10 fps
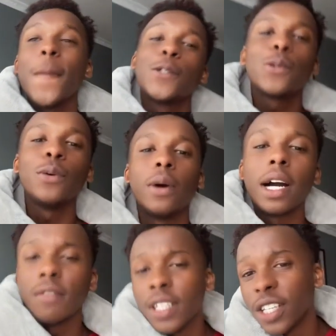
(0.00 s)
So you were
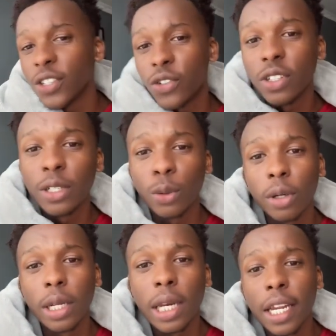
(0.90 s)
having history, you
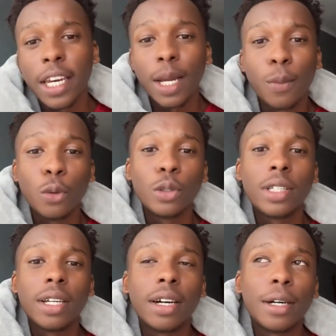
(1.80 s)
were learning
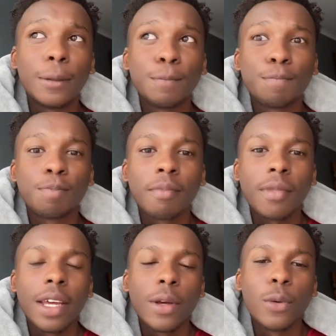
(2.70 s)
about um
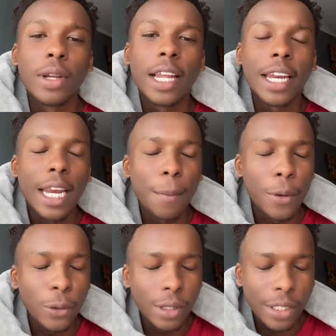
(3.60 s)
you were learning
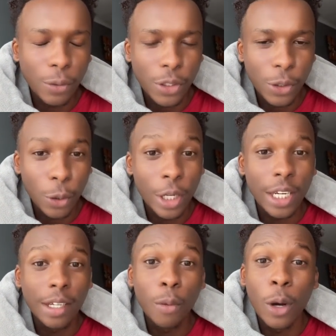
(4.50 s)
about what is it called
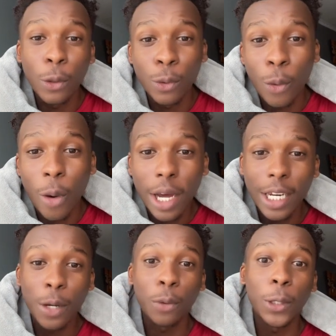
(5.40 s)
World War One
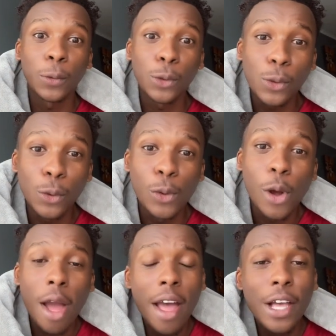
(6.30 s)
and World War Two
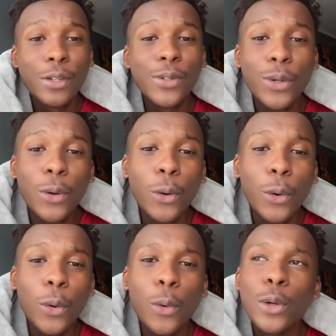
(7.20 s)

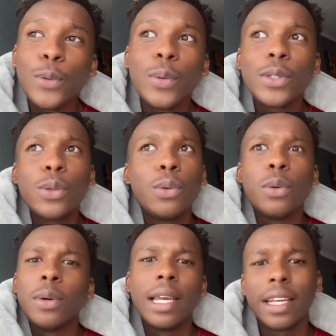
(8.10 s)
so what so we
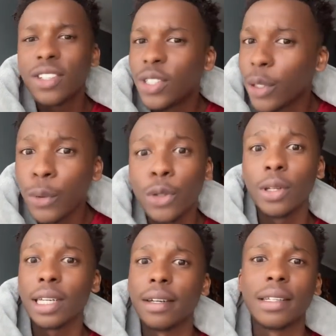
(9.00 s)
were like sure we
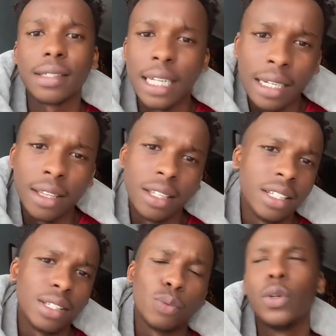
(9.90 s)
don't understand
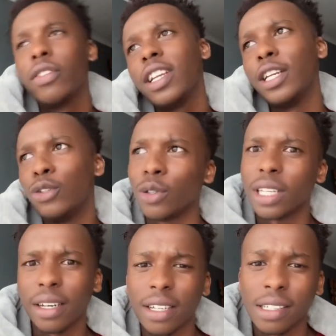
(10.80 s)
this we really don't
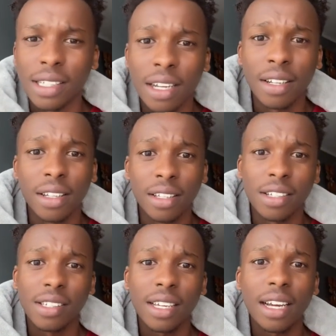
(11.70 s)
understand
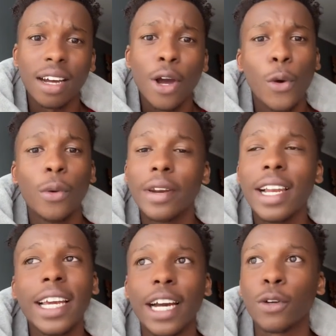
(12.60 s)
this yeah we
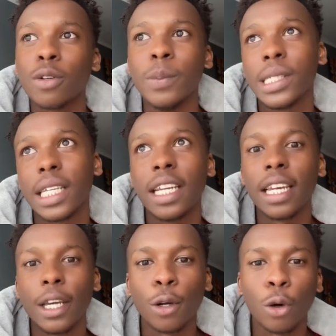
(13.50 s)
really cannot be studying
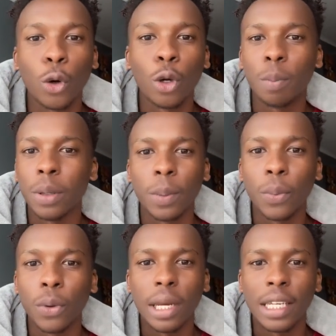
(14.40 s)
like local
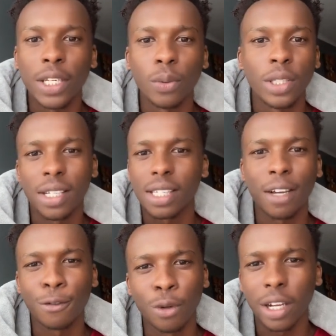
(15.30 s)
people that we just
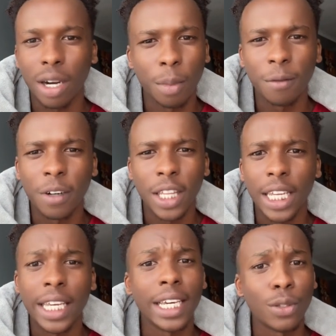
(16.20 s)
have to cram
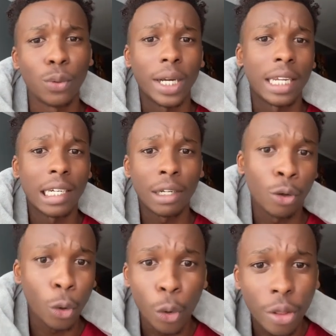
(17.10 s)
everything yet we can
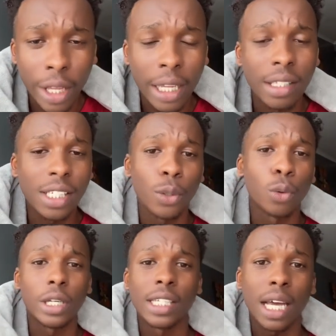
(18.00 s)
go there and see
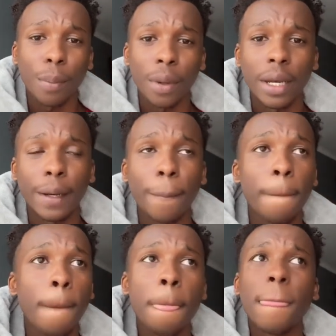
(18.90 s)
what is happening
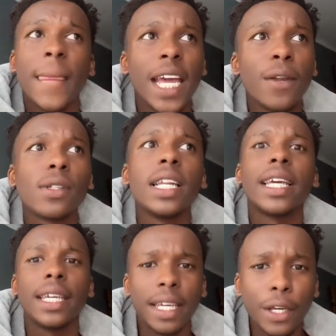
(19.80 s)
and it was
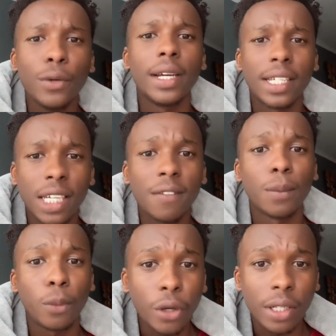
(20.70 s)
like yeah you guys have a
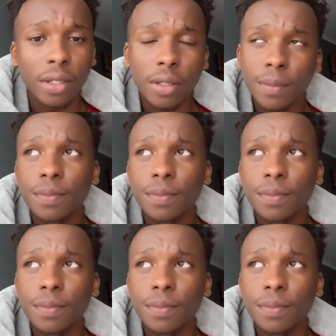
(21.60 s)
point